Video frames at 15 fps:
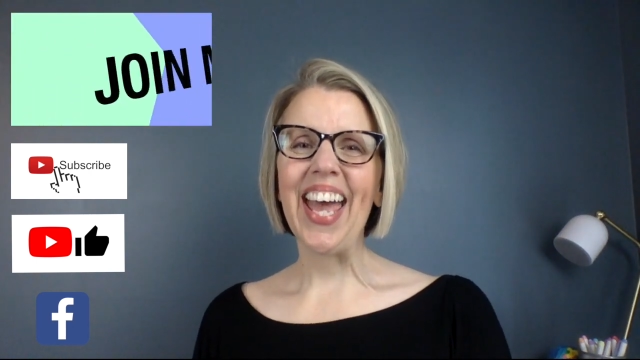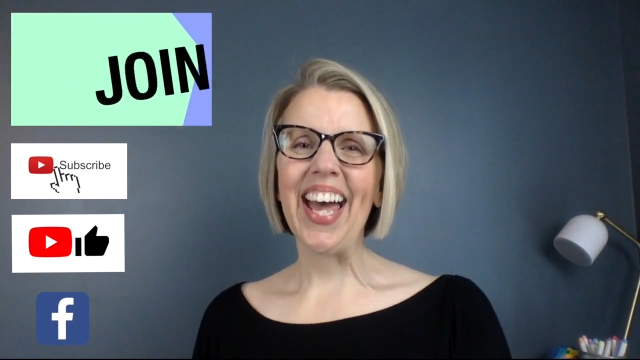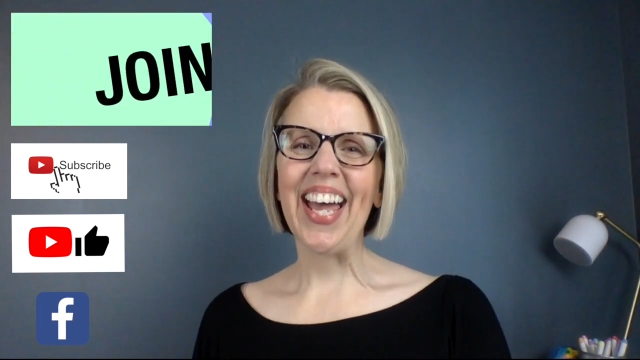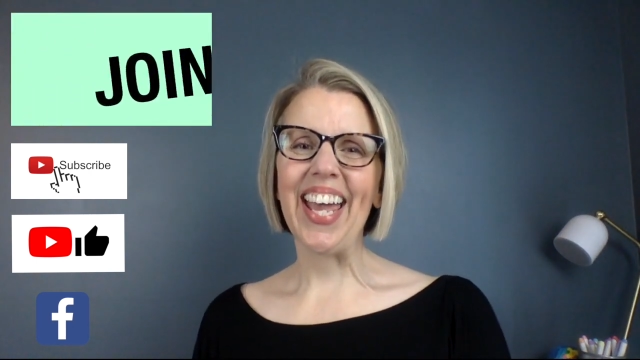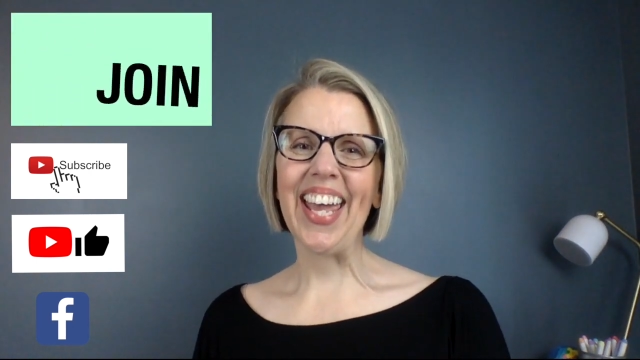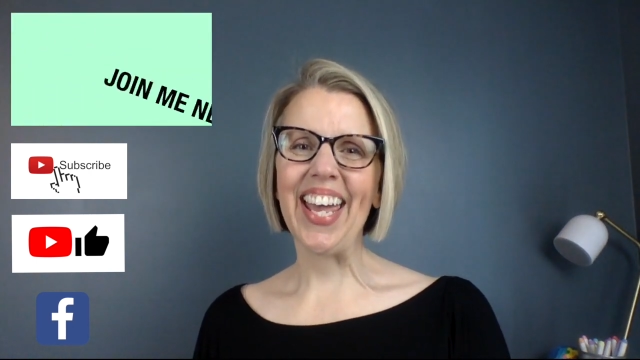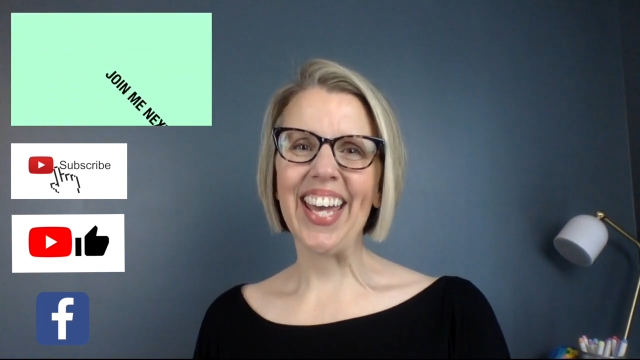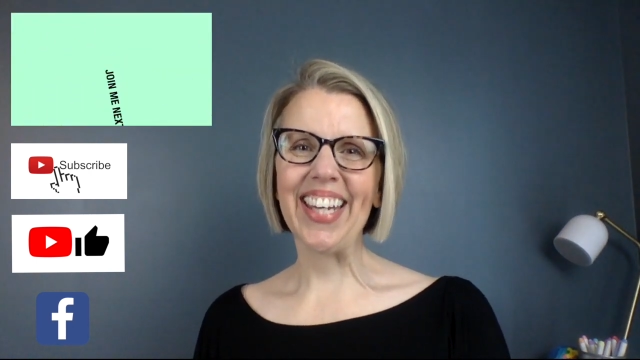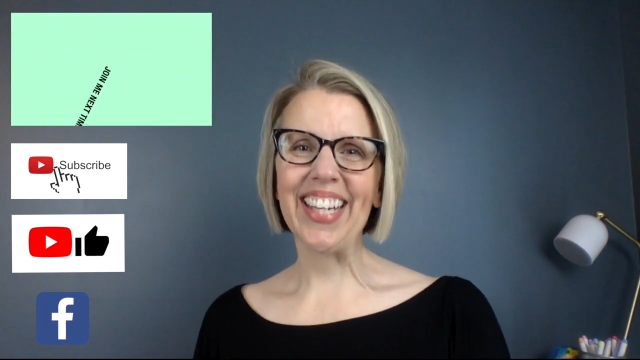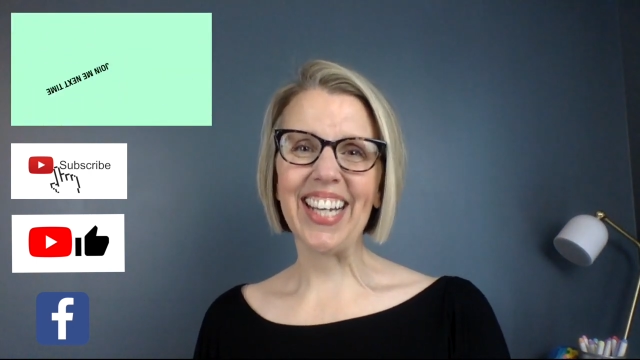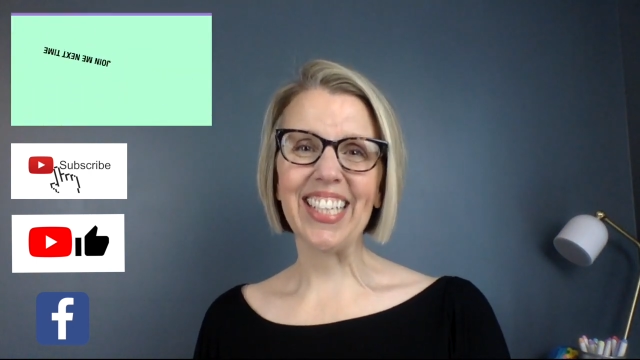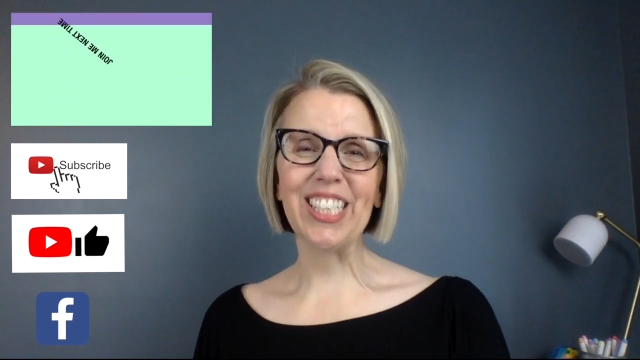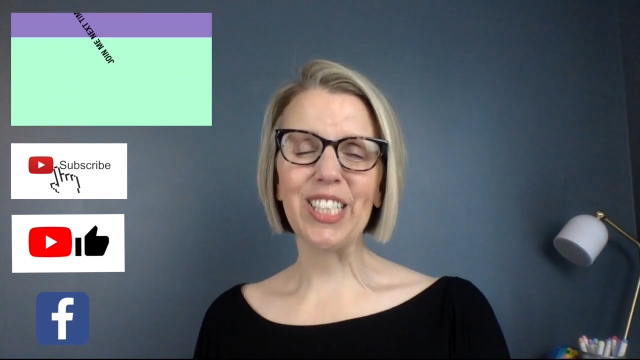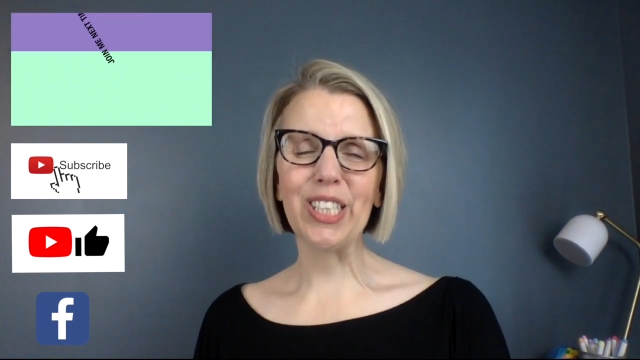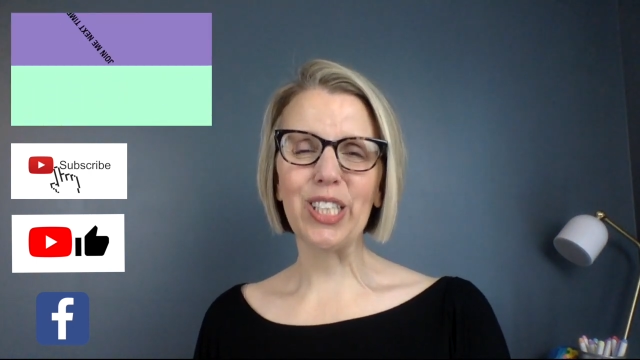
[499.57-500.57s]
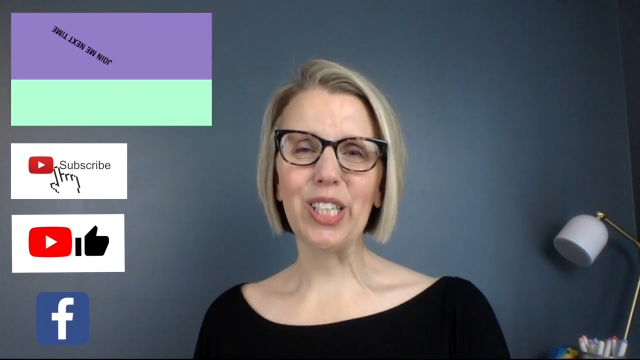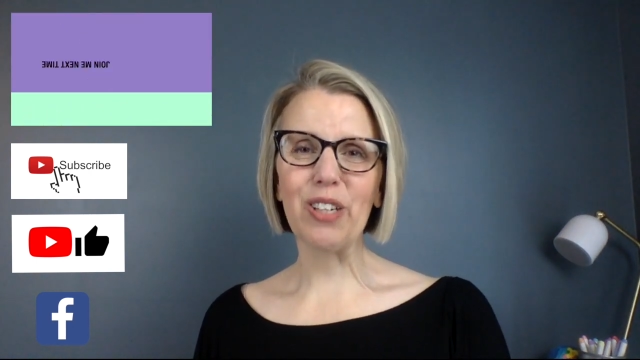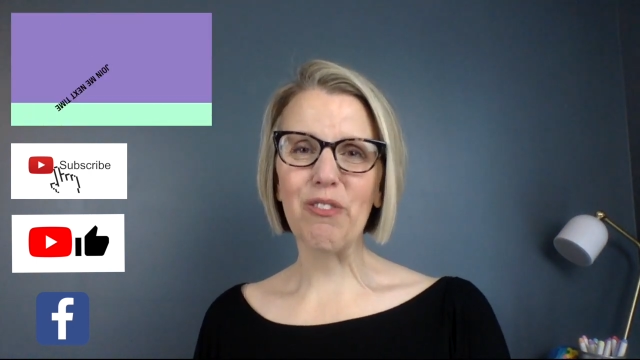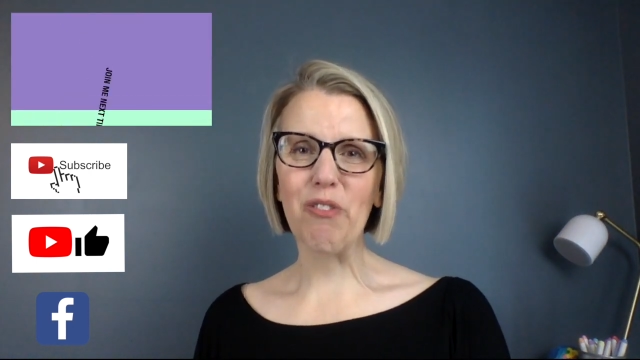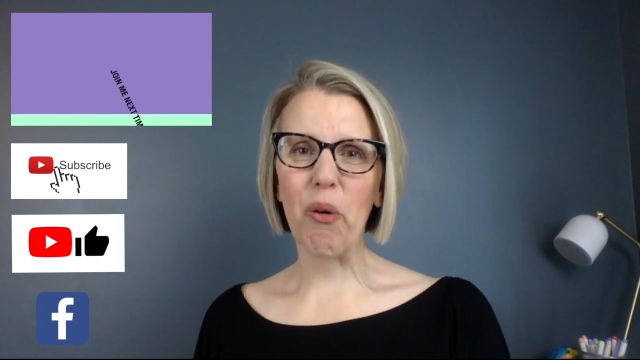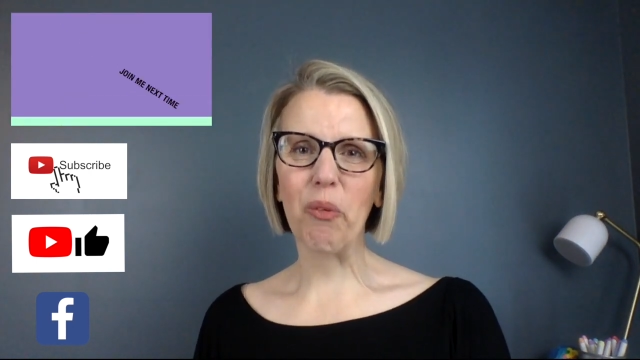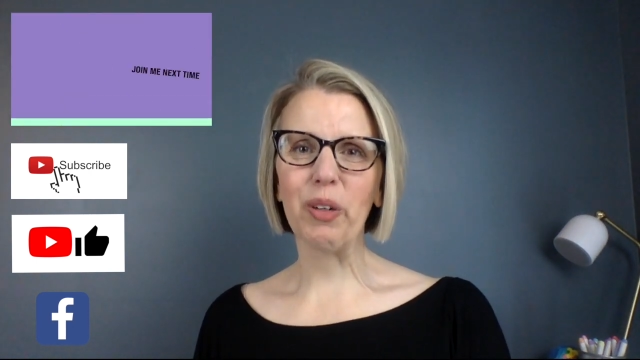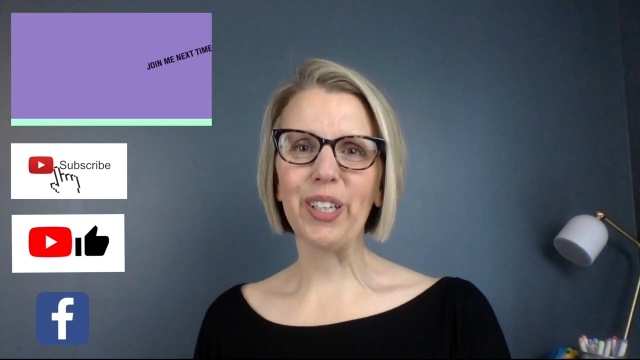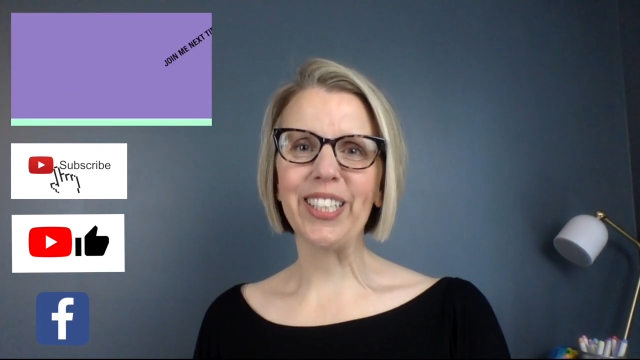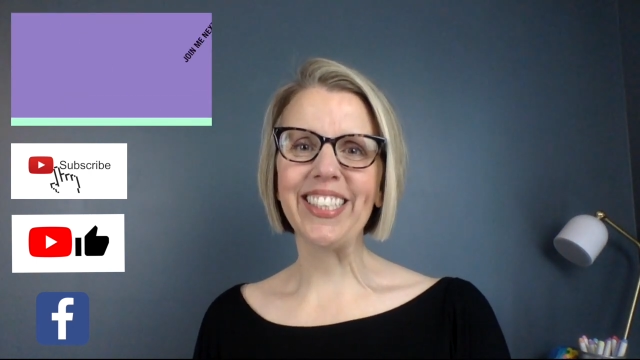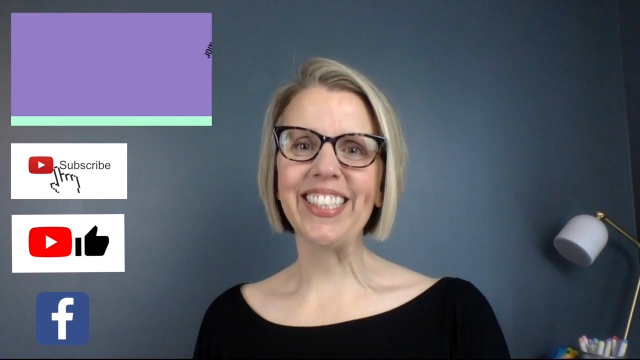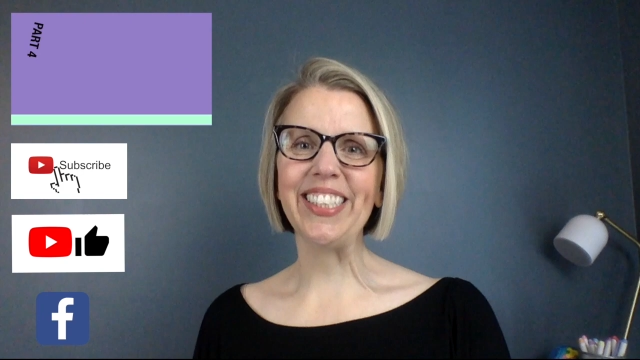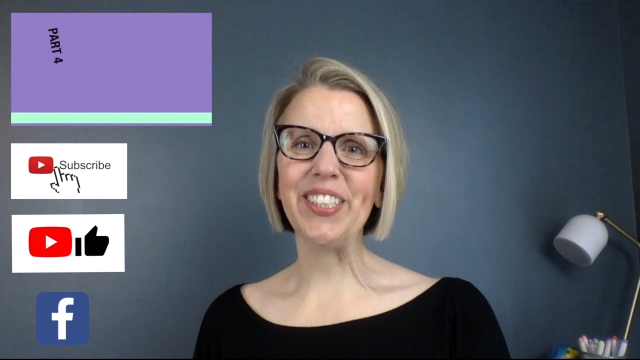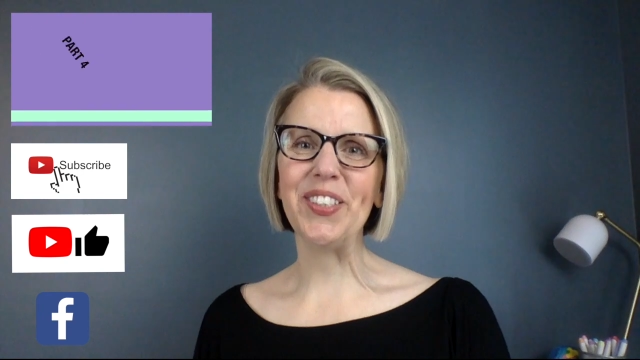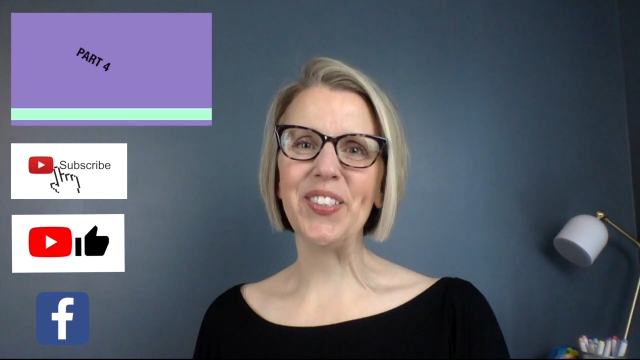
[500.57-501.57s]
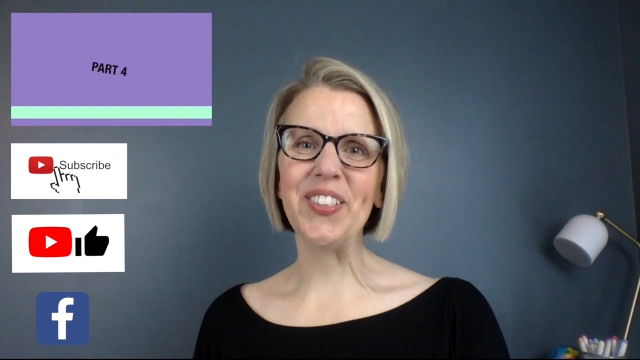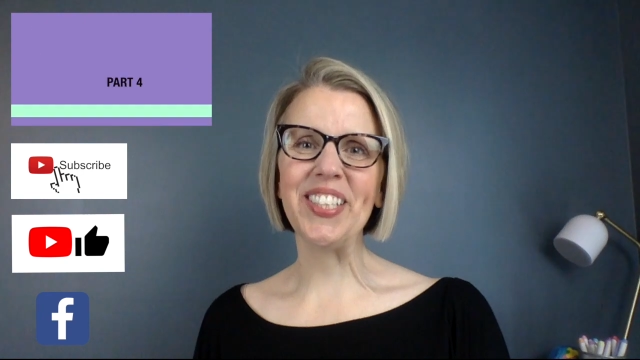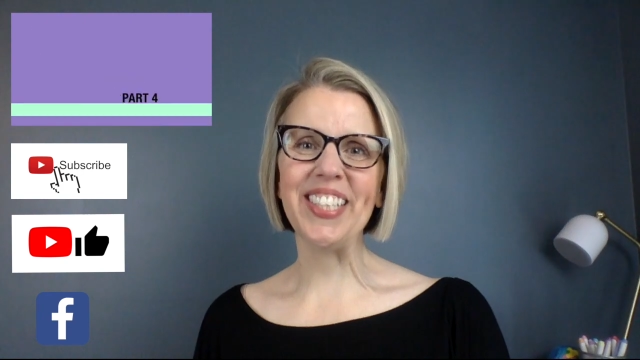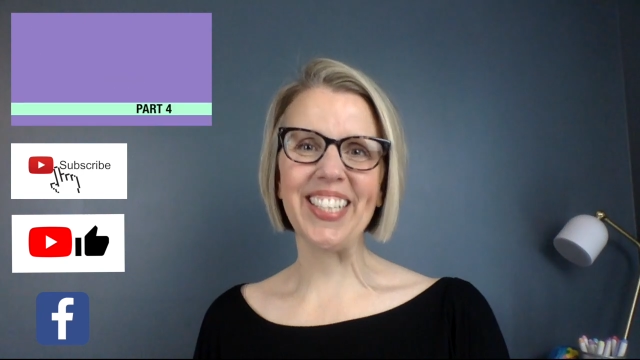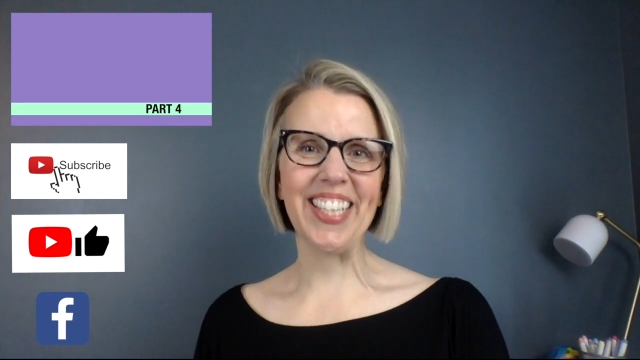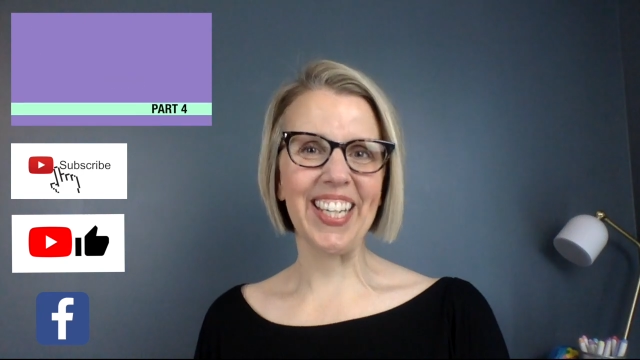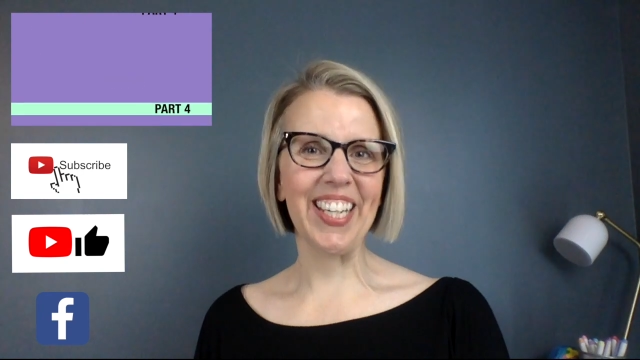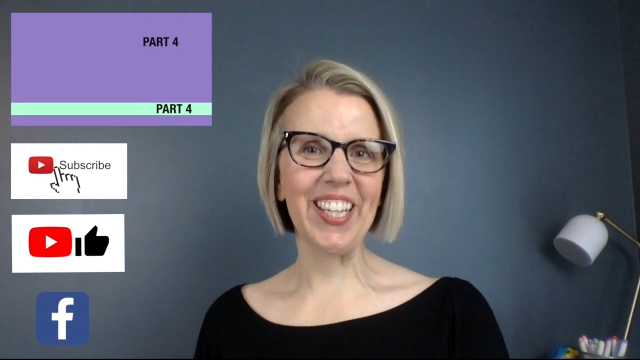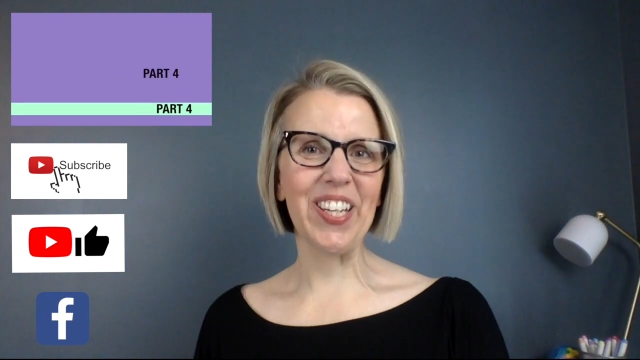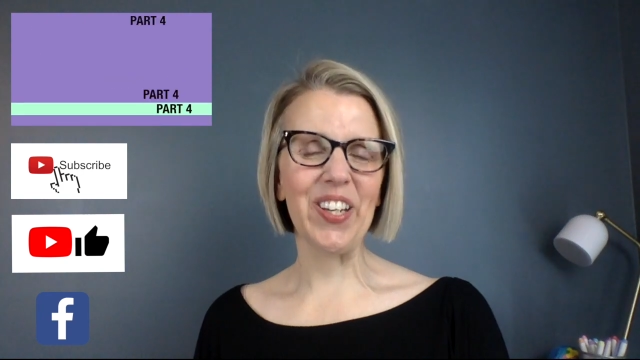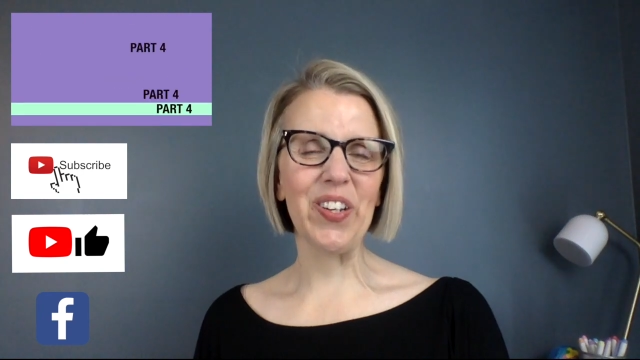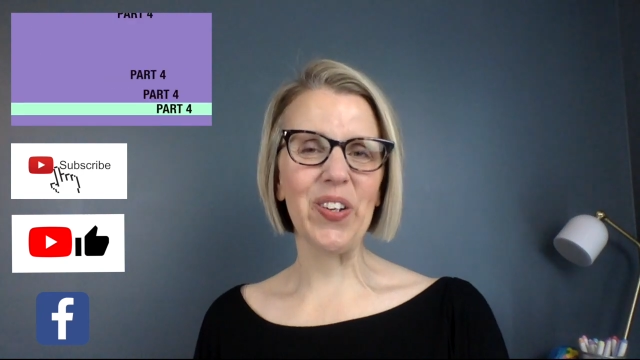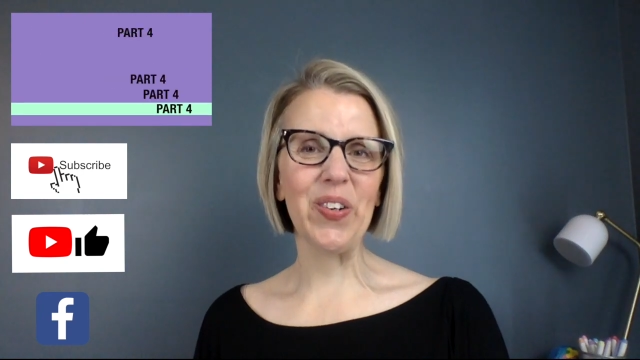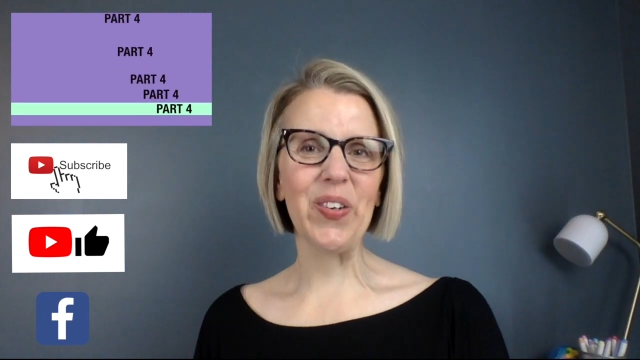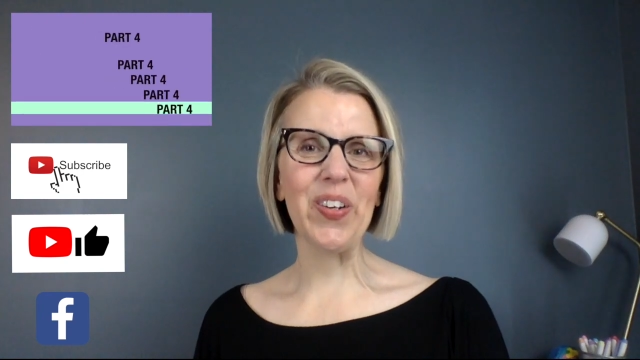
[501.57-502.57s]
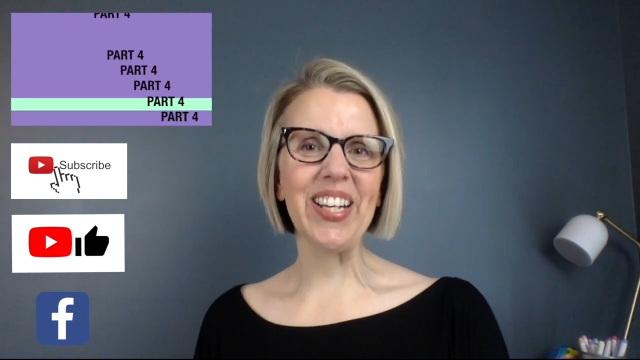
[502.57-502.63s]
And I just look forward to seeing you